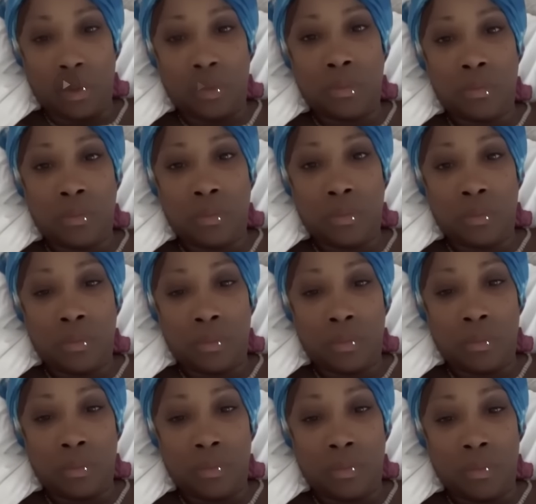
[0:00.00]
do.
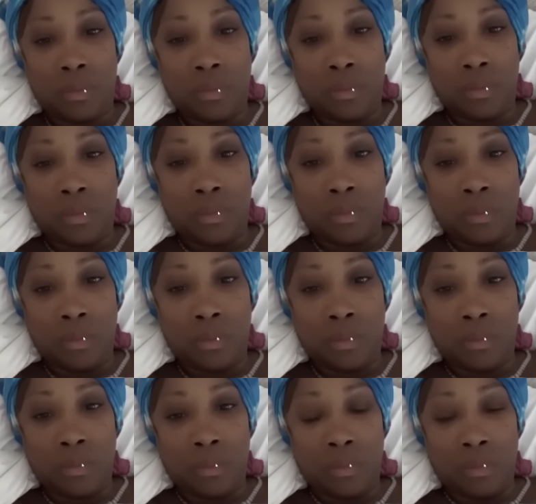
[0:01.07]
Be sure to
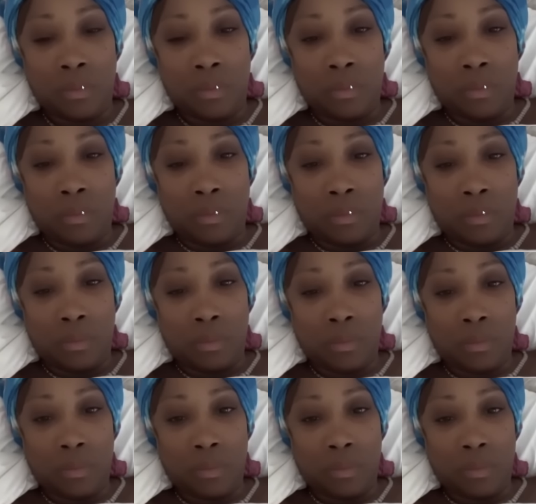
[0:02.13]
like, comment,
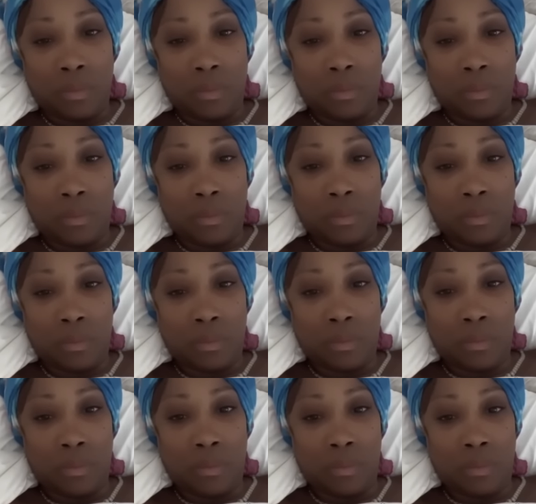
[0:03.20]
and
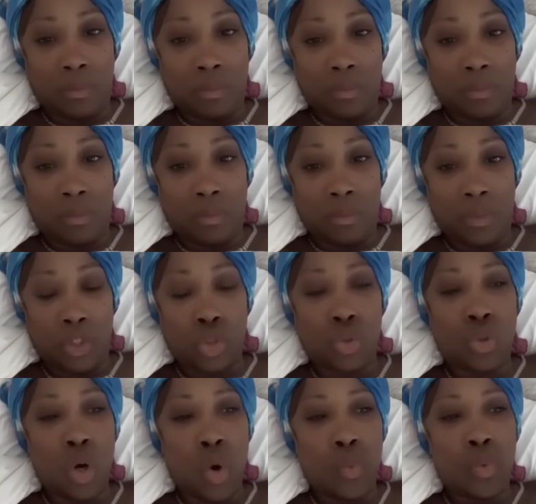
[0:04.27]
subscribe. Because
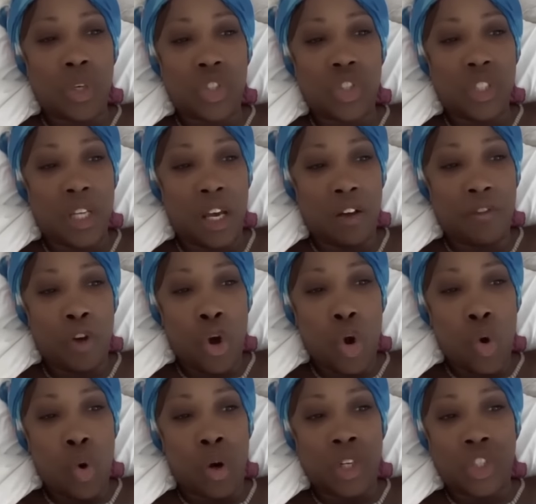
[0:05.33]
you don't wish
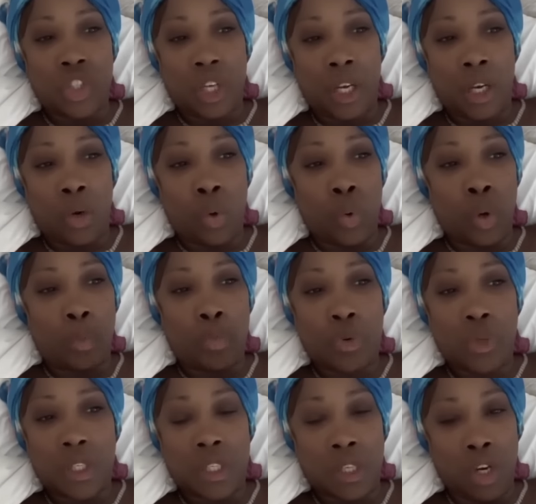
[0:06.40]
or jail or
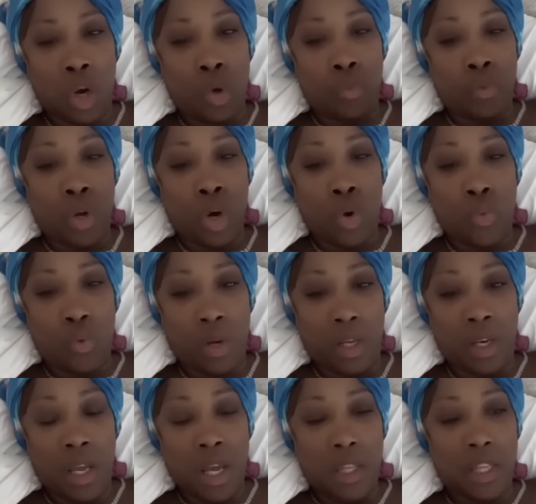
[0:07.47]
prison on no
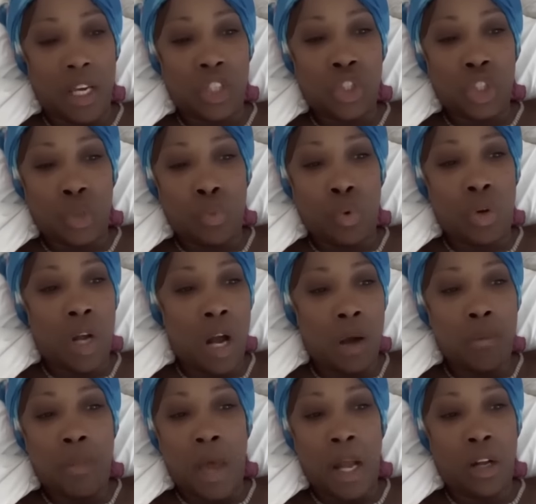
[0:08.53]
one. That shit will
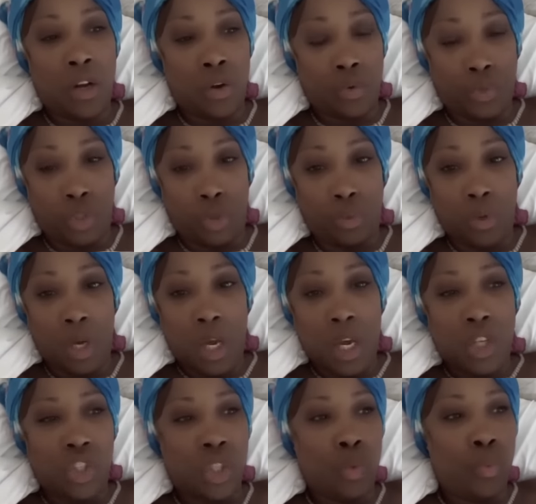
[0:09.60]
come back on you.
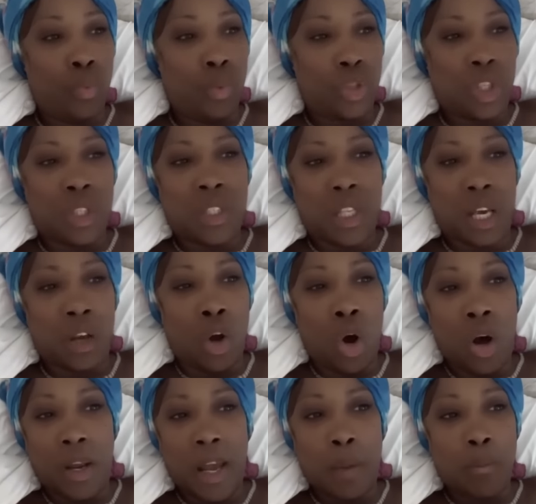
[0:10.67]
She she said
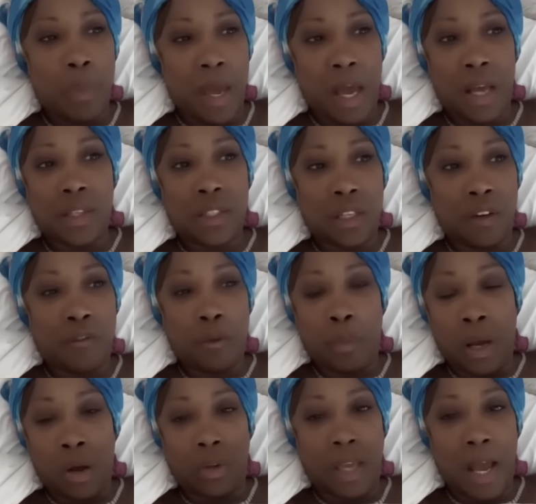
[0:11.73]
all that bad stuff
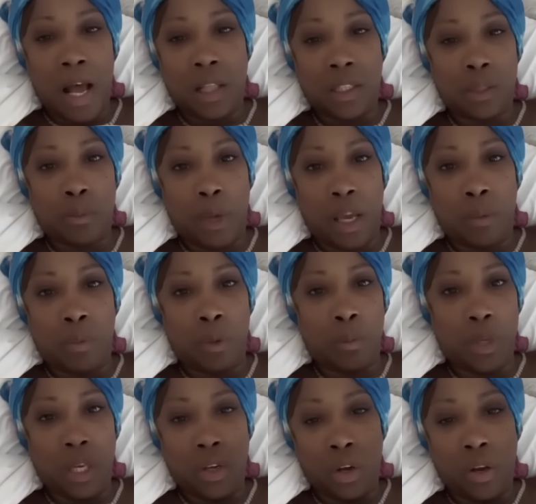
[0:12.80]
about Callie's baby
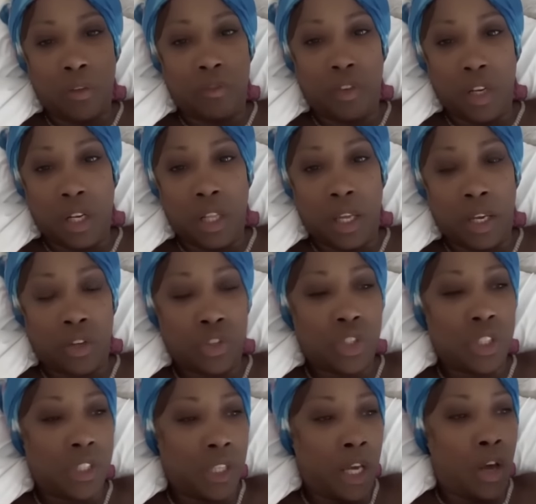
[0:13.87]
being on the ventilator.
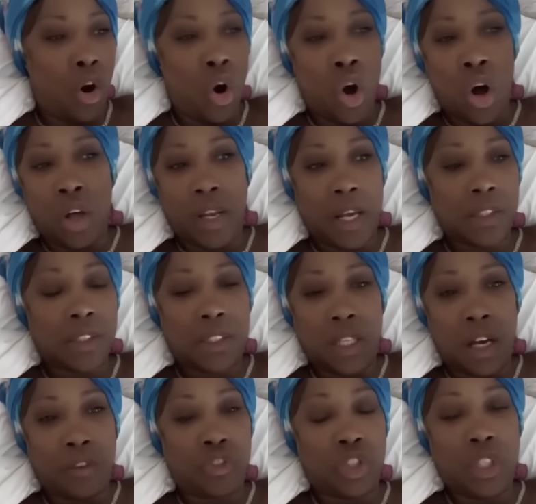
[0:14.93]
She said all that
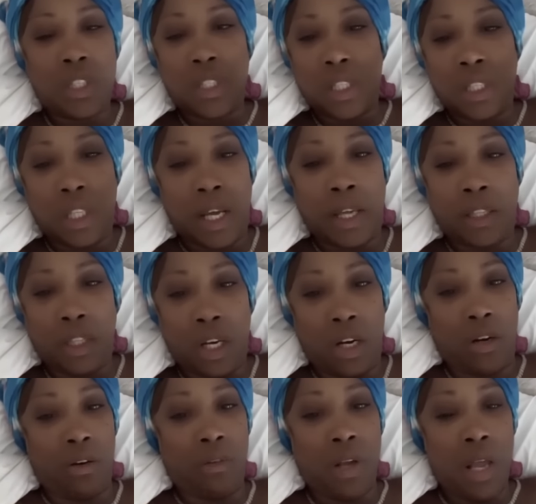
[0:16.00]
stuff. She still ain't
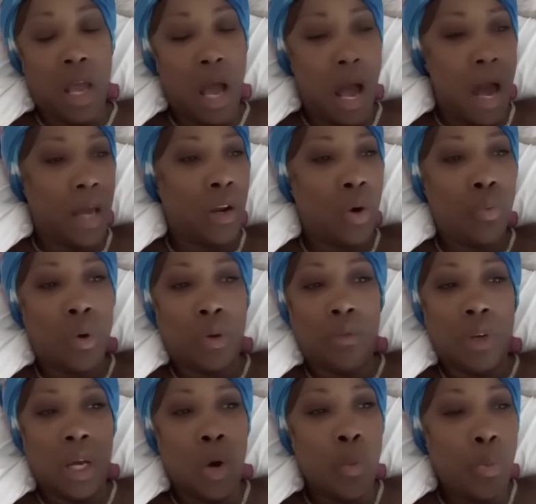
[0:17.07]
learned. I don't
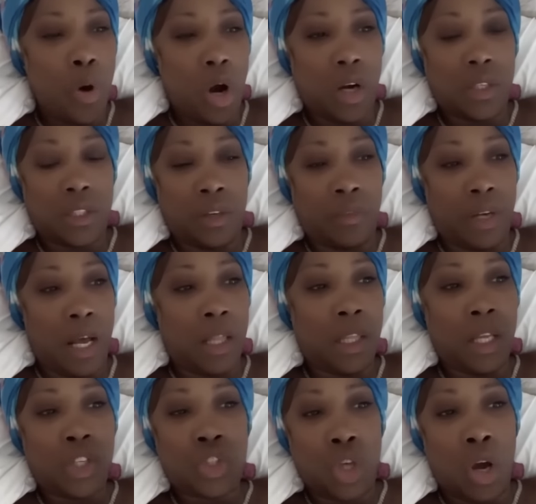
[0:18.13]
want no parts of it. I
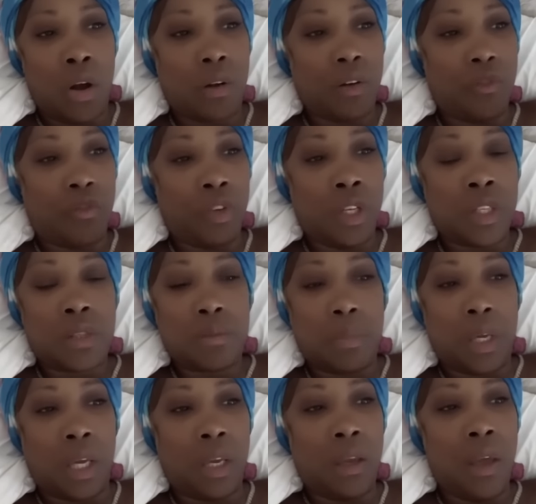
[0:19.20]
let y'all convince
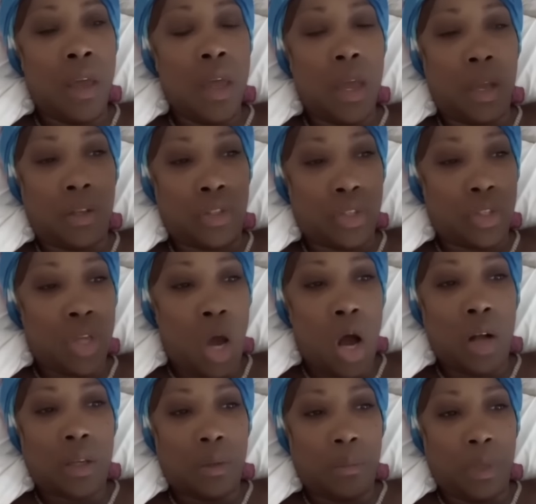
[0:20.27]
me into
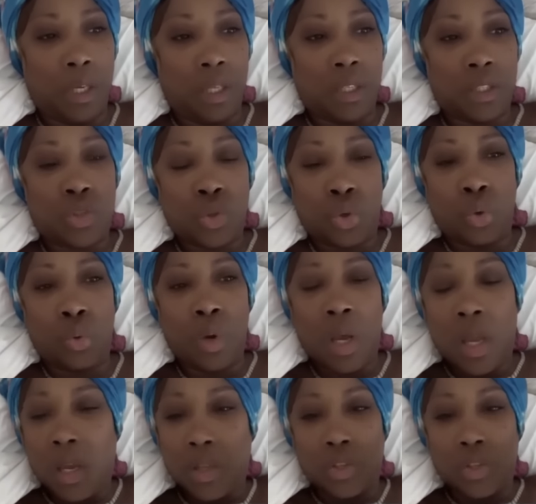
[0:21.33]
talking me into